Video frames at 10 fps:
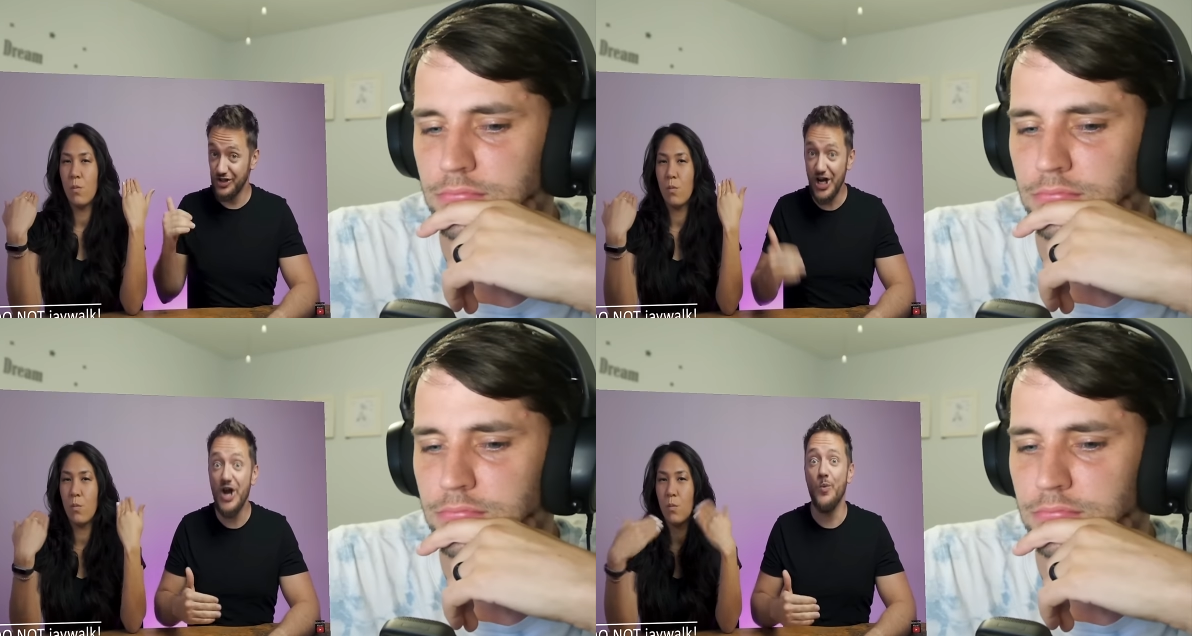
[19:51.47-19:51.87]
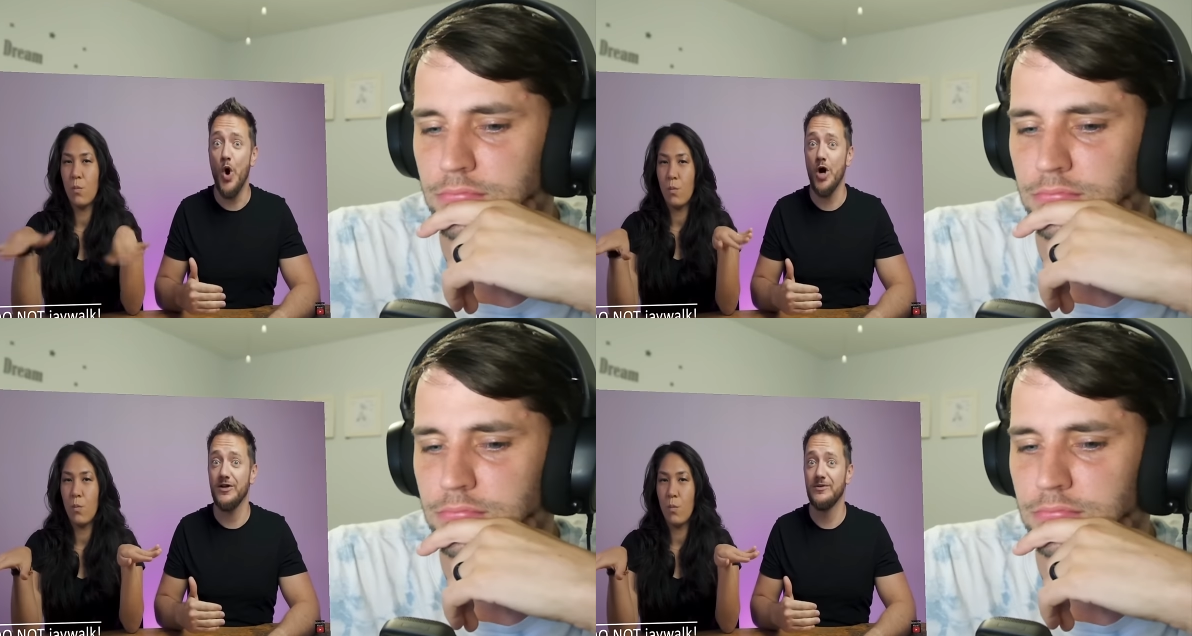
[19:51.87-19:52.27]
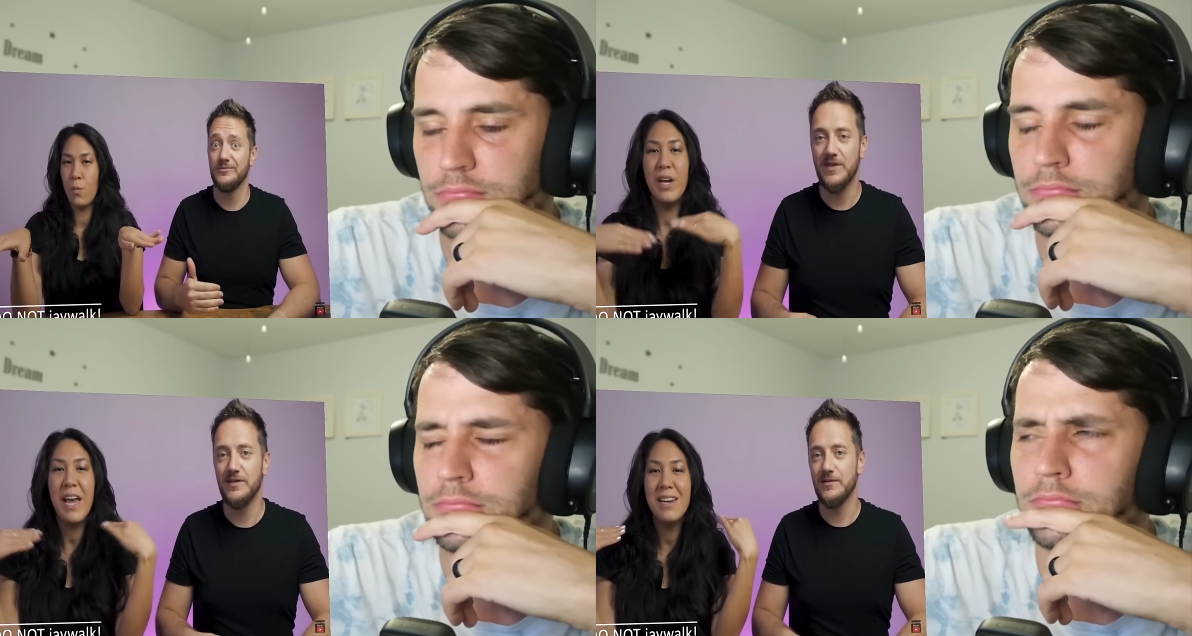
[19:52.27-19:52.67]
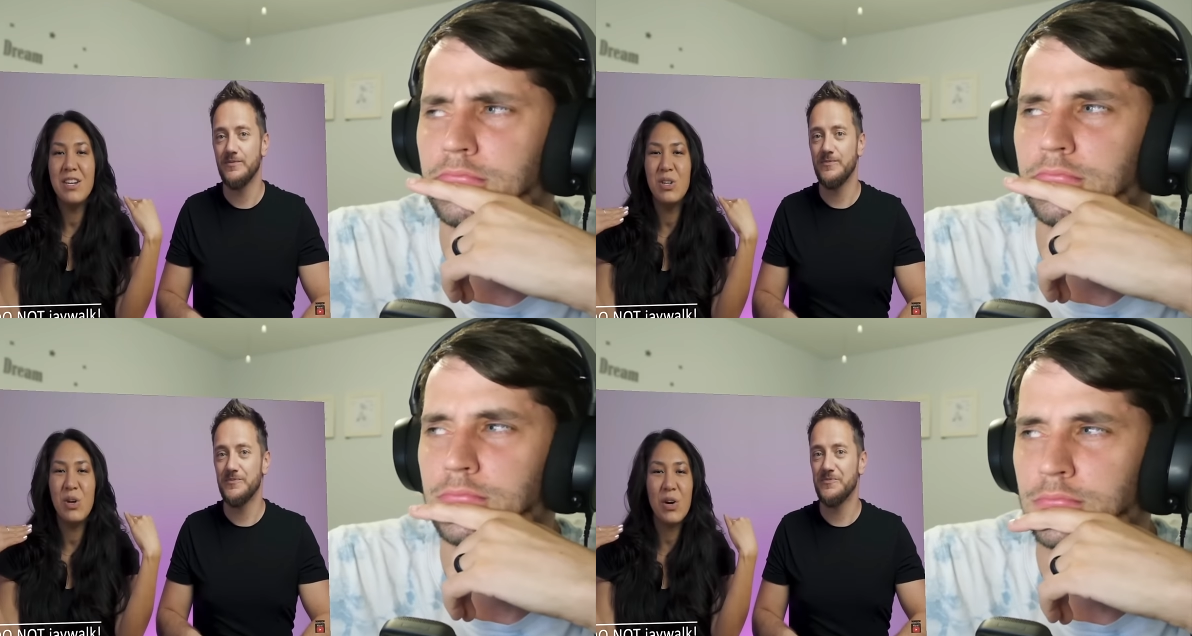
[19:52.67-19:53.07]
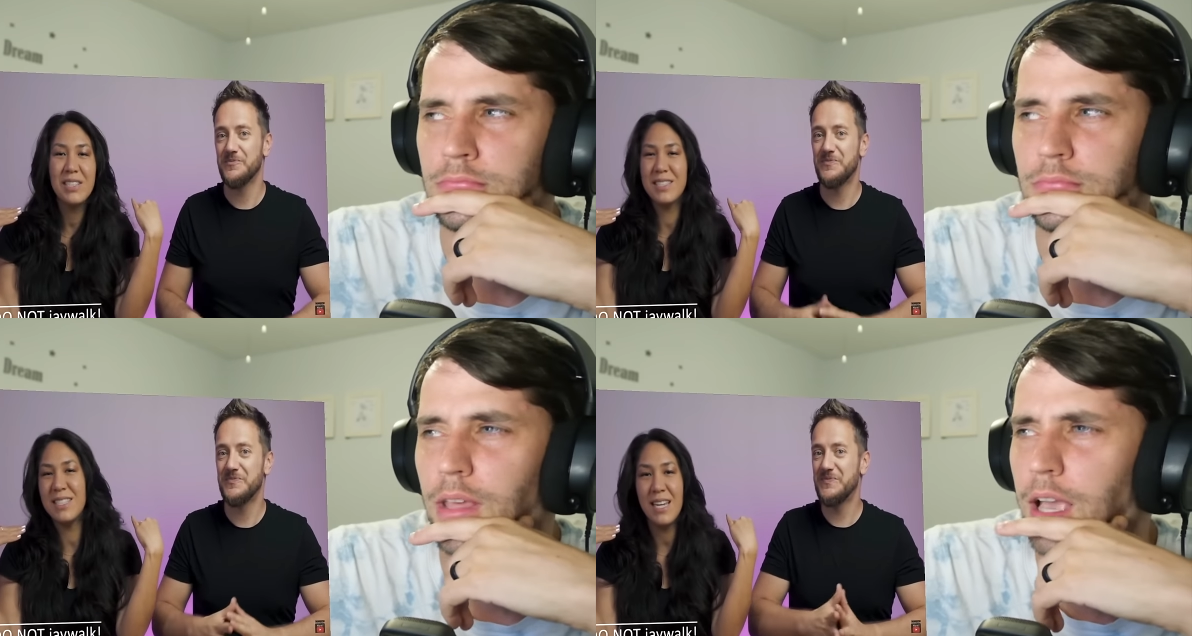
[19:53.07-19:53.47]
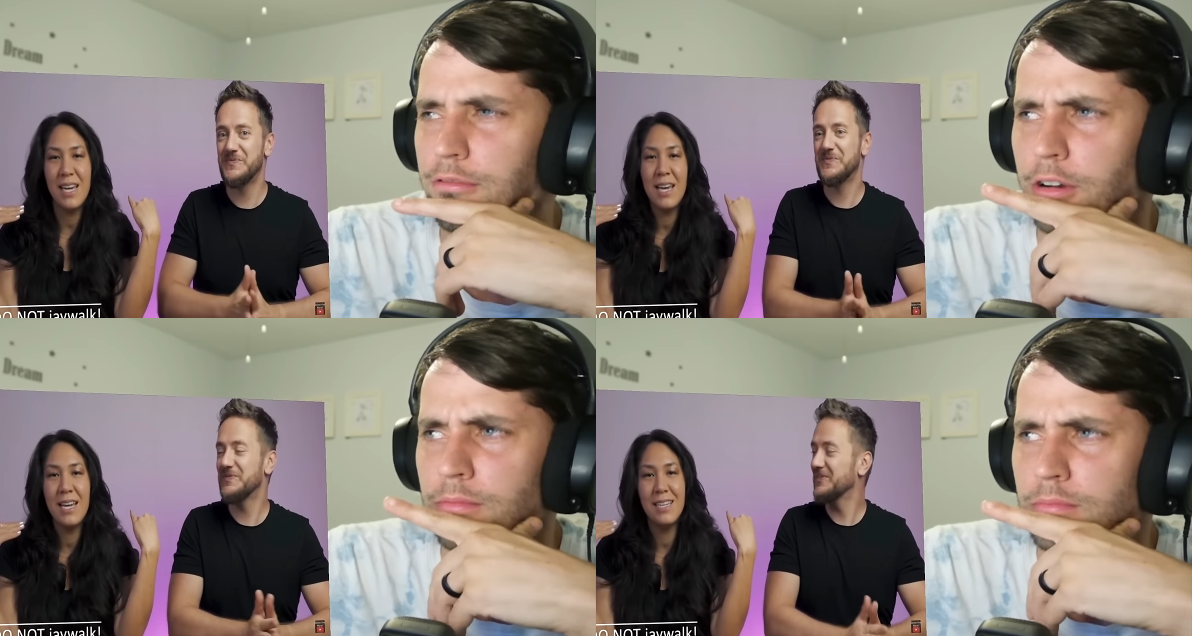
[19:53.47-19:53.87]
Speaker 1: jaywalk. We ain't in New York City. Ever?